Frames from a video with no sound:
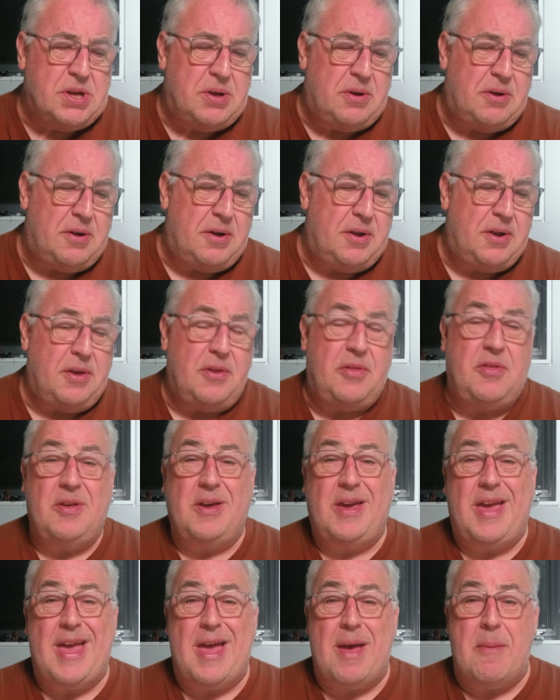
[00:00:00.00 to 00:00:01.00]
harder to
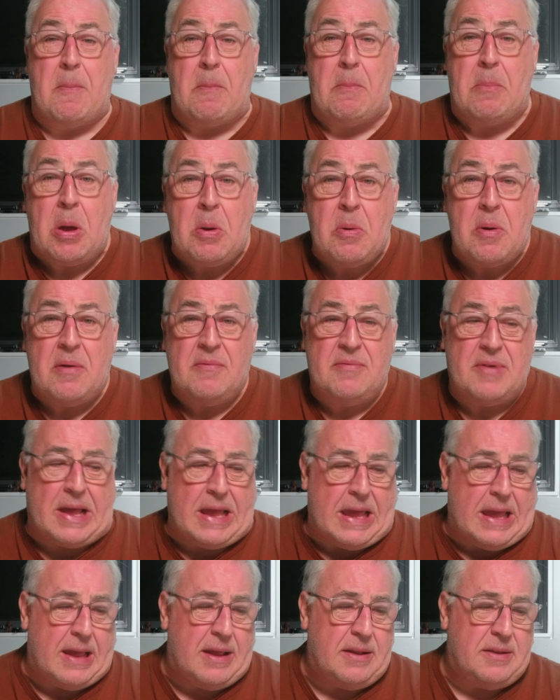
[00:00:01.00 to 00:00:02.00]
get
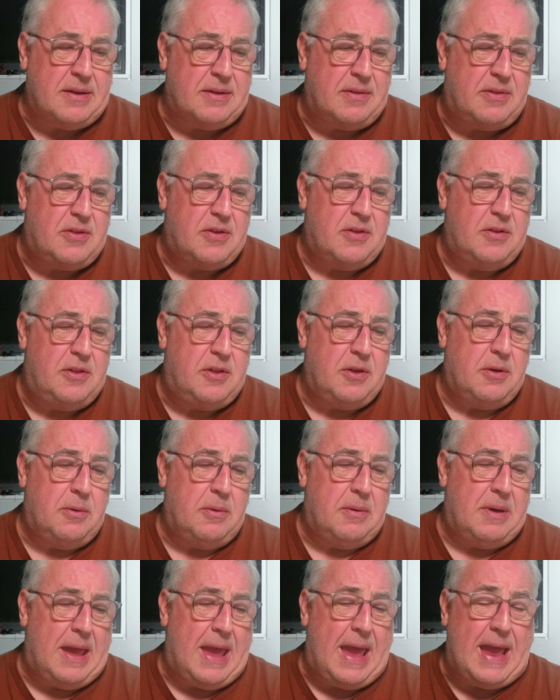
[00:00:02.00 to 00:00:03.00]
motivated to
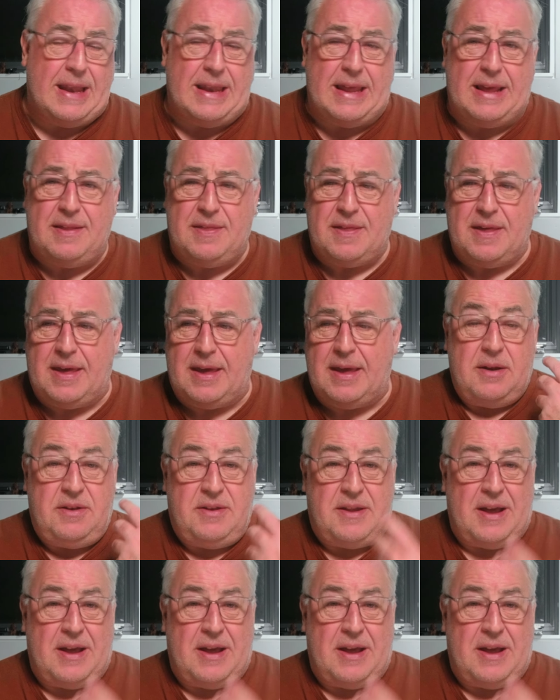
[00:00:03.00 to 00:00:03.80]
do anything.